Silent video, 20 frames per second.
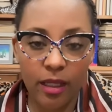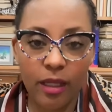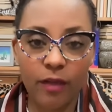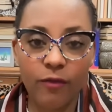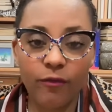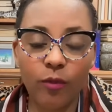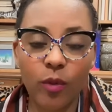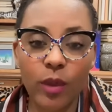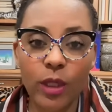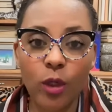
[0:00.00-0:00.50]

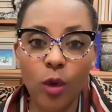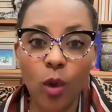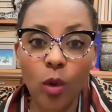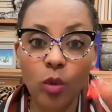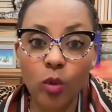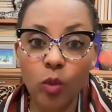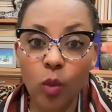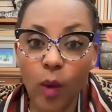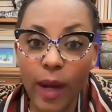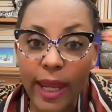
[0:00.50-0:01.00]
if we
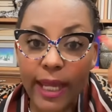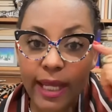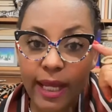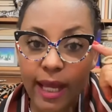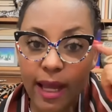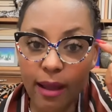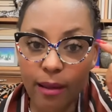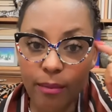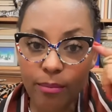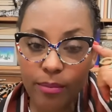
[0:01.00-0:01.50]
don't
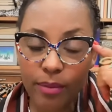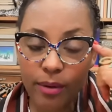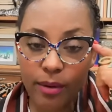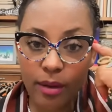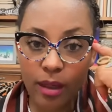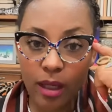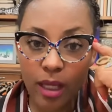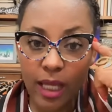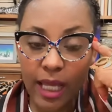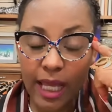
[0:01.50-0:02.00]
wake
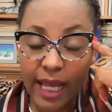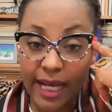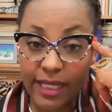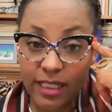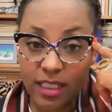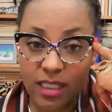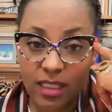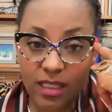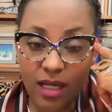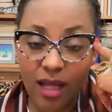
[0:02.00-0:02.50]
up
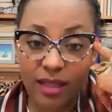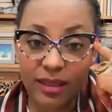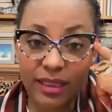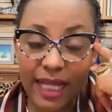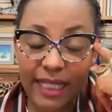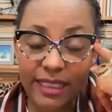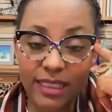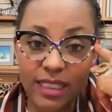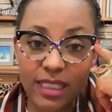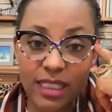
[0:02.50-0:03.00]
and
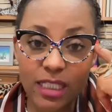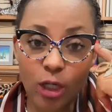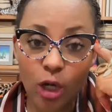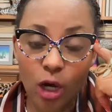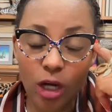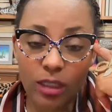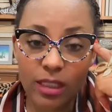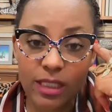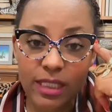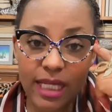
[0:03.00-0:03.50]
start that
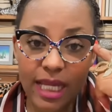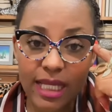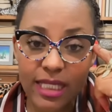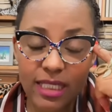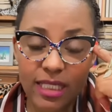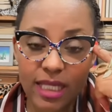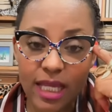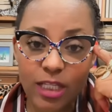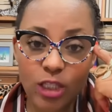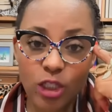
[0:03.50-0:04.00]

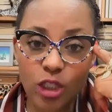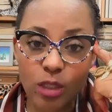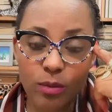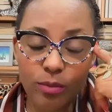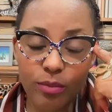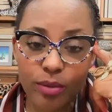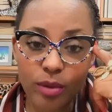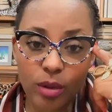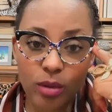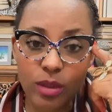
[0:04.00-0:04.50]

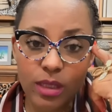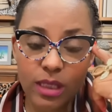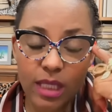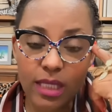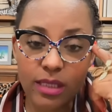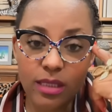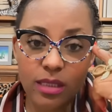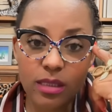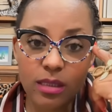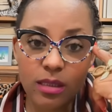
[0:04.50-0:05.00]
decolonization
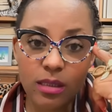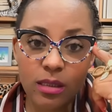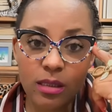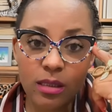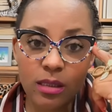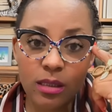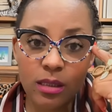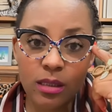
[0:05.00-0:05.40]
process.